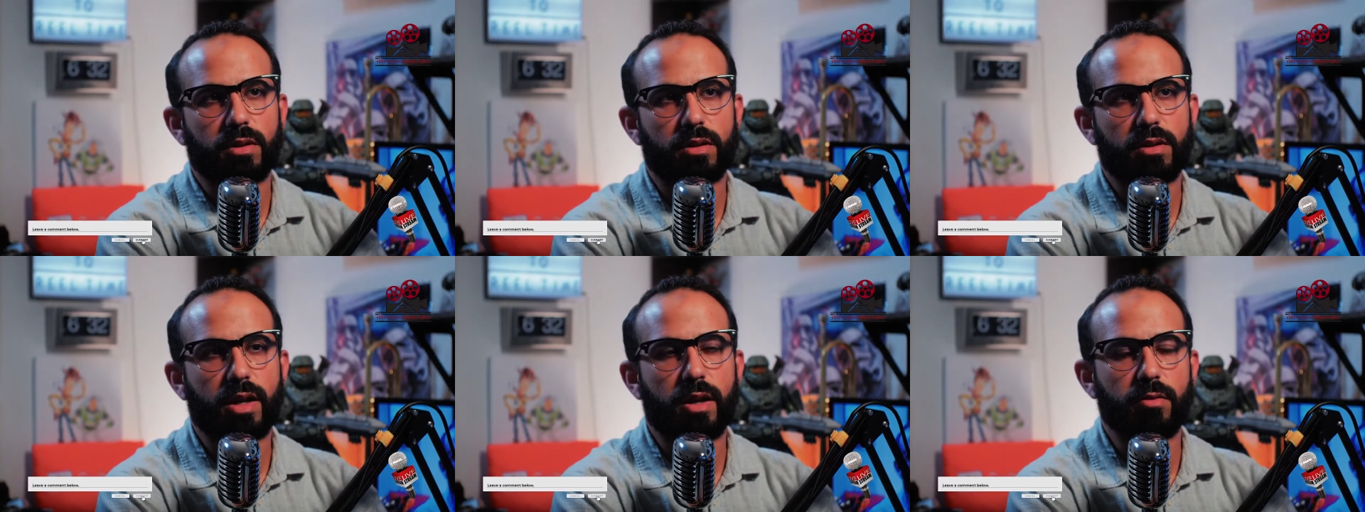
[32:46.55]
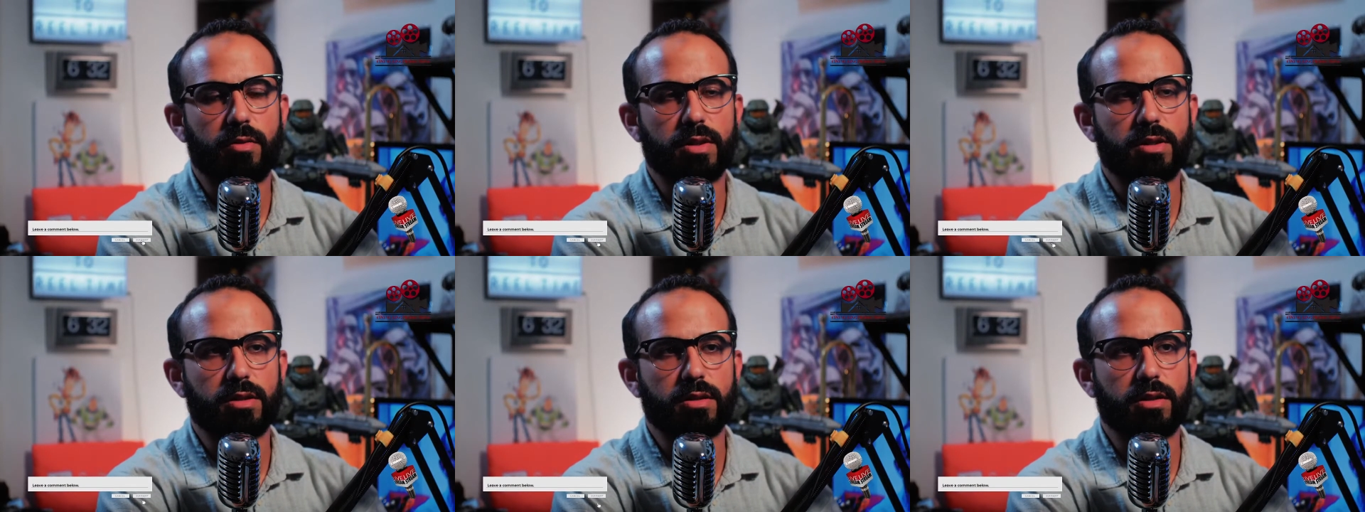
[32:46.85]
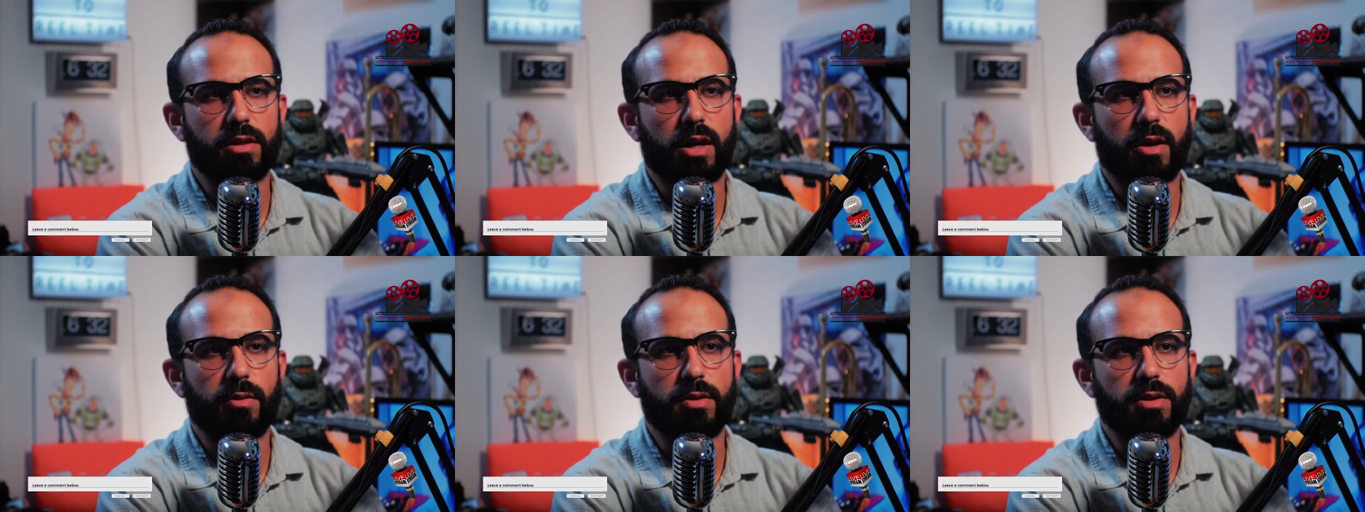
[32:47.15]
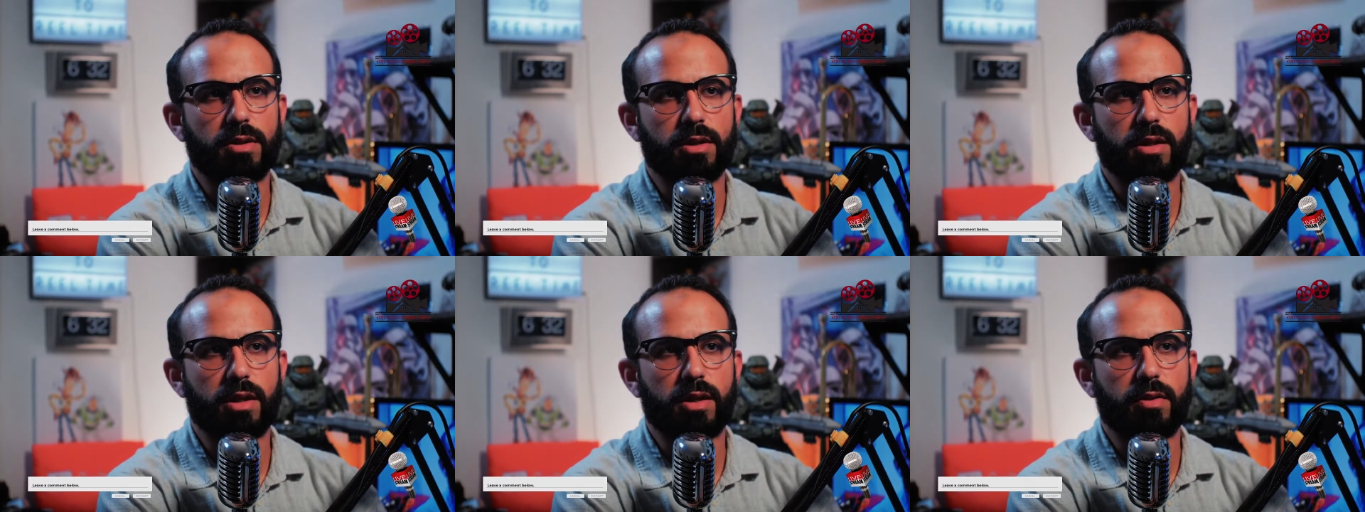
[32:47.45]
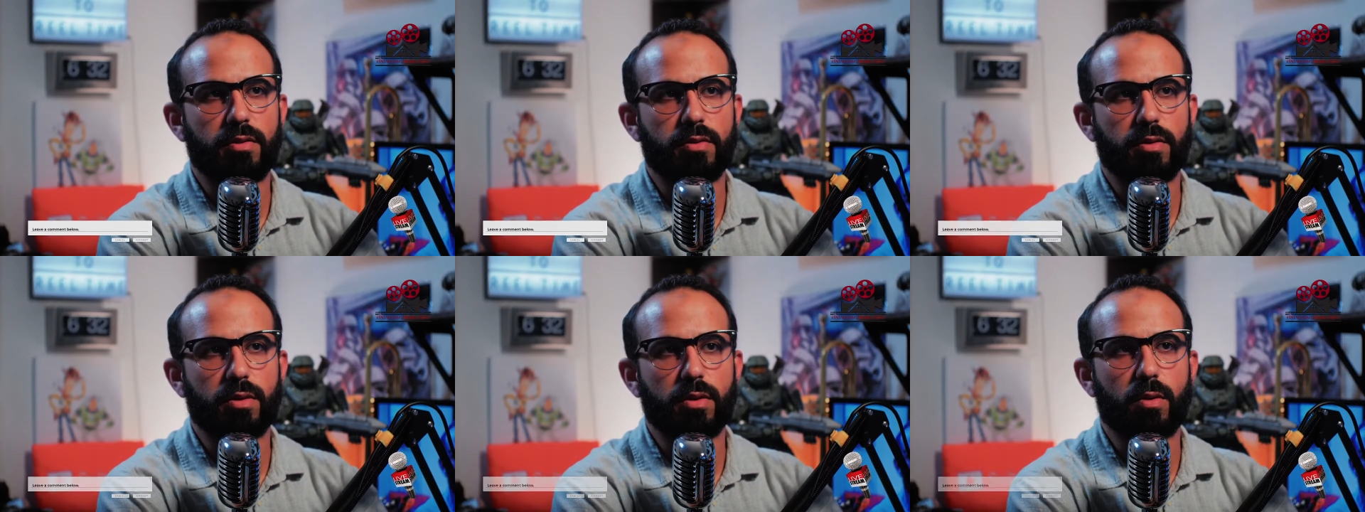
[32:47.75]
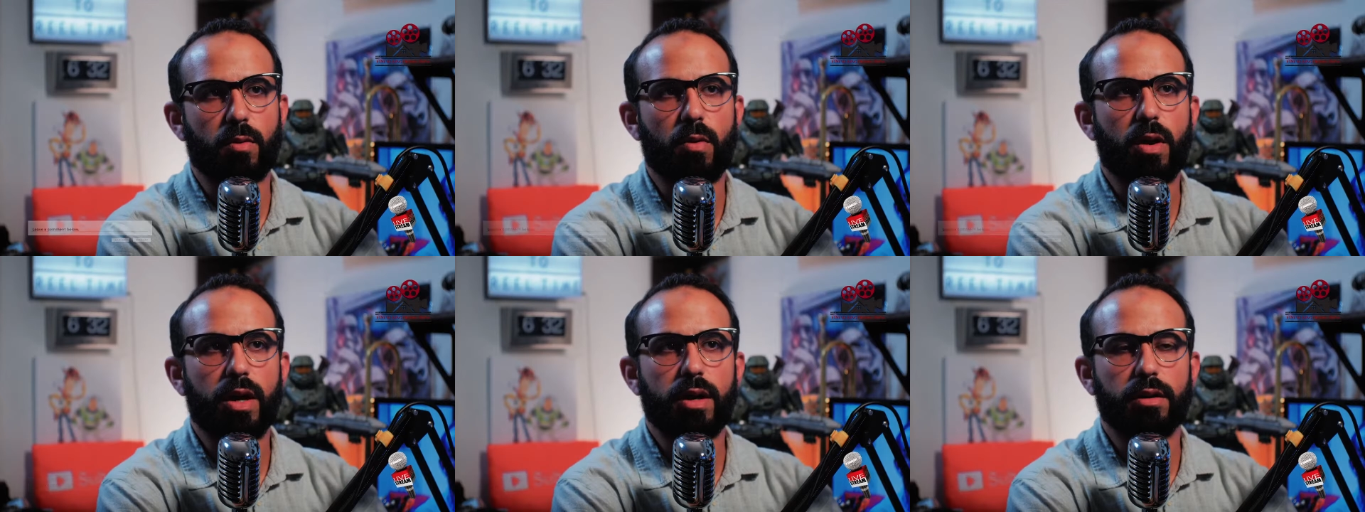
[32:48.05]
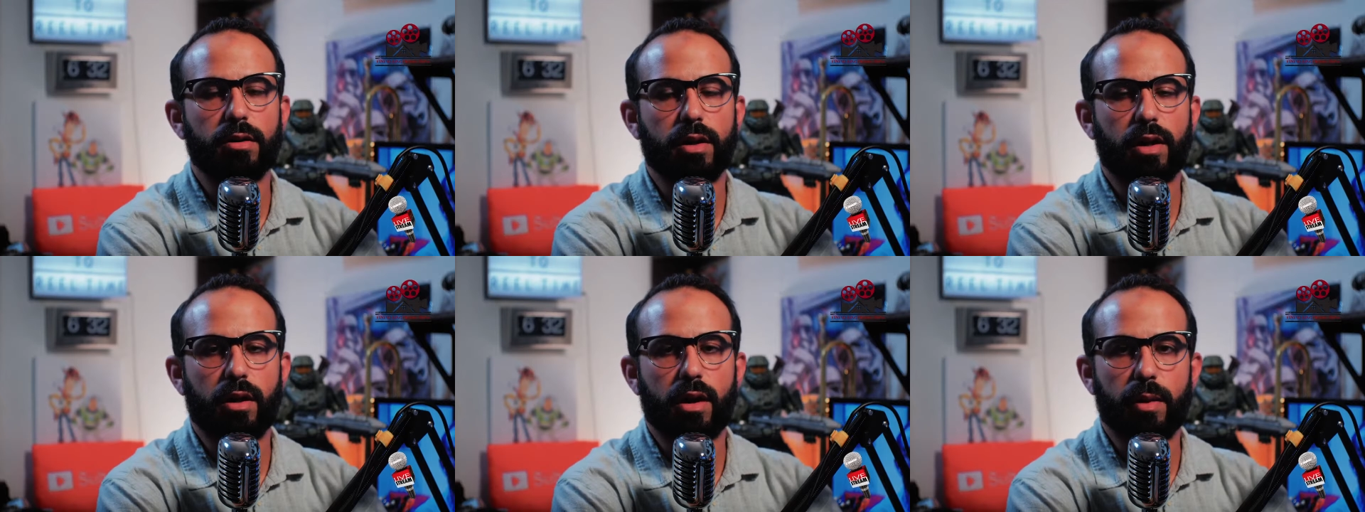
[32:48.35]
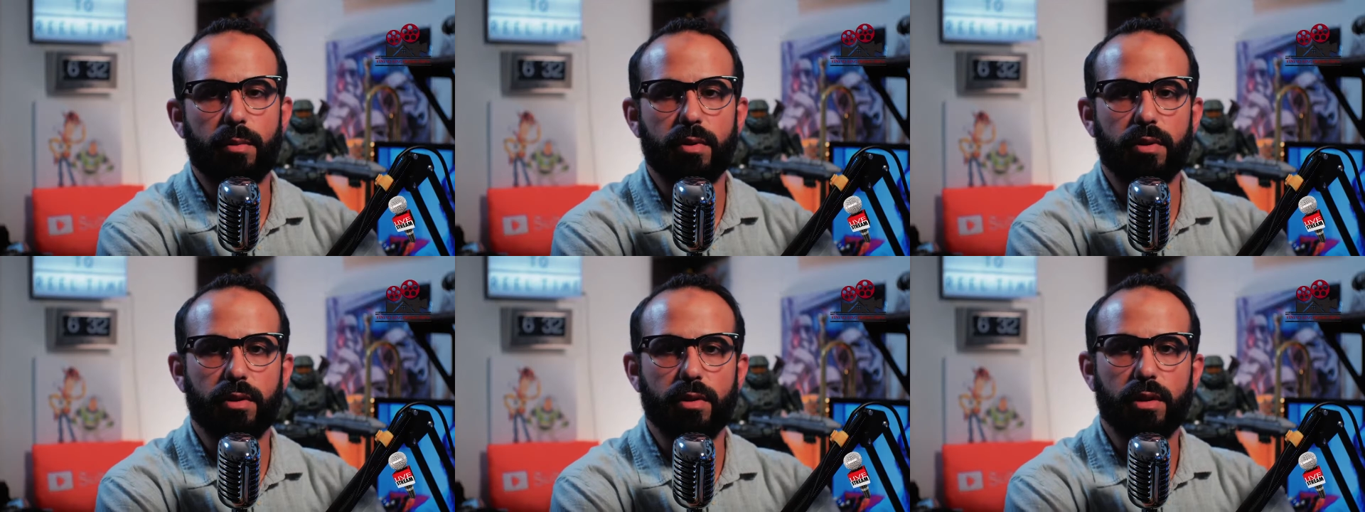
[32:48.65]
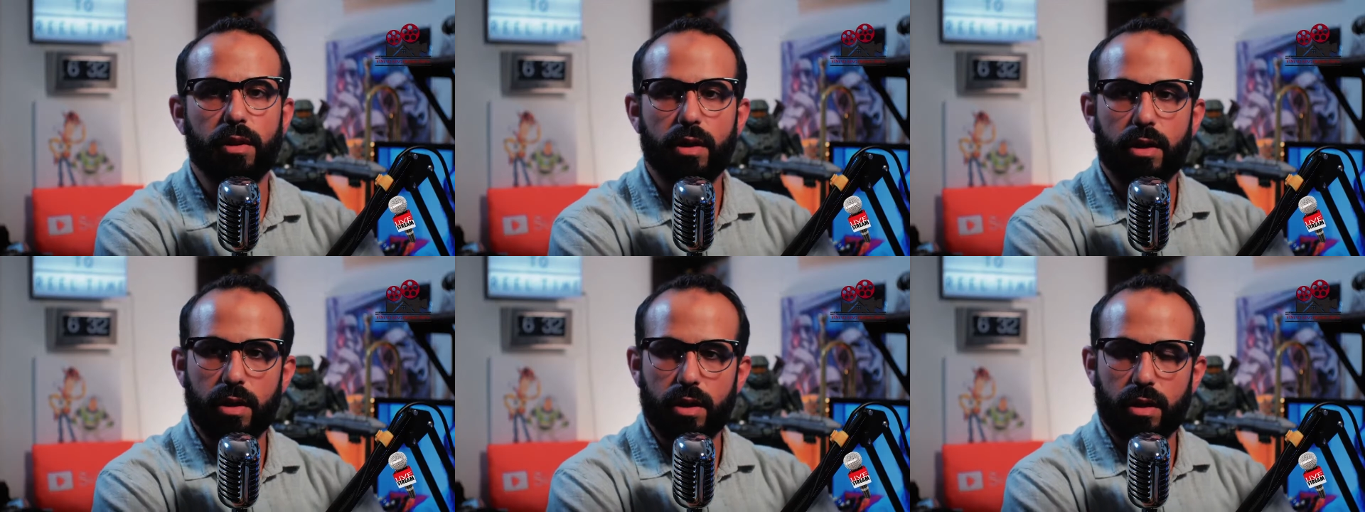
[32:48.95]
not recently, I would say for a while now, I've been